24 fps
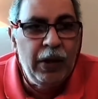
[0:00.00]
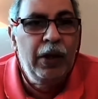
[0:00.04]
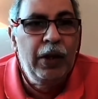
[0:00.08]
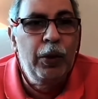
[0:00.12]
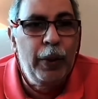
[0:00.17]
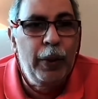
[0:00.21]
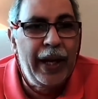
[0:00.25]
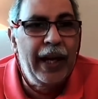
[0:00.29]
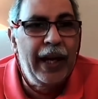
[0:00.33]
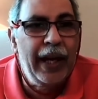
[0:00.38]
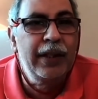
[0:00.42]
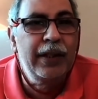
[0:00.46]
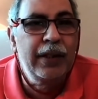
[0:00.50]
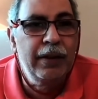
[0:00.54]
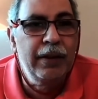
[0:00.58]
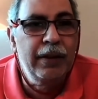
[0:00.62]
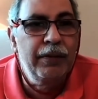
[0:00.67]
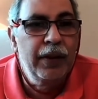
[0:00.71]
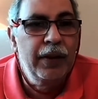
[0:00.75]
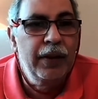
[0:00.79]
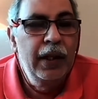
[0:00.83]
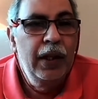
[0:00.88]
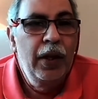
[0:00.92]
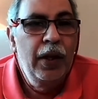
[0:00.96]
creative
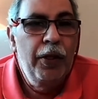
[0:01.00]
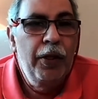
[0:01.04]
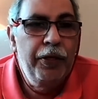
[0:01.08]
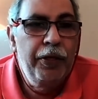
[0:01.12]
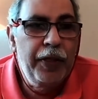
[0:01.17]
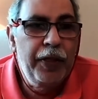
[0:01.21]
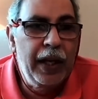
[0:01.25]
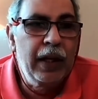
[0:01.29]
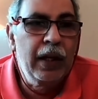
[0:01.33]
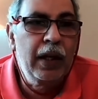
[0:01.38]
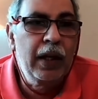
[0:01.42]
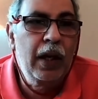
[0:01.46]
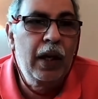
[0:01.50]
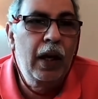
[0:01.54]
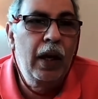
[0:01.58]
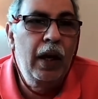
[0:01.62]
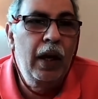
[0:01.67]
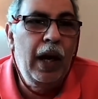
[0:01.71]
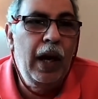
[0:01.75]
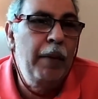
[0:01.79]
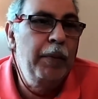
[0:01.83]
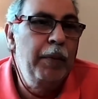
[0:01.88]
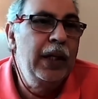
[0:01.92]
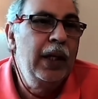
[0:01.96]
thinker.
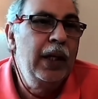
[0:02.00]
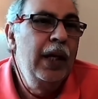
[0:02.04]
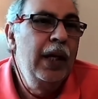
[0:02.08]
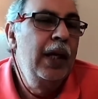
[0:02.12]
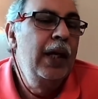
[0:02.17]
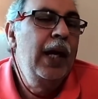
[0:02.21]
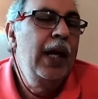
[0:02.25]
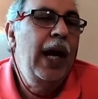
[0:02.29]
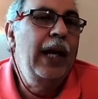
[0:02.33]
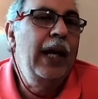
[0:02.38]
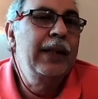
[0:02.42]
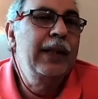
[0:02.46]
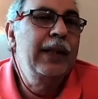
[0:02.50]
I mean, at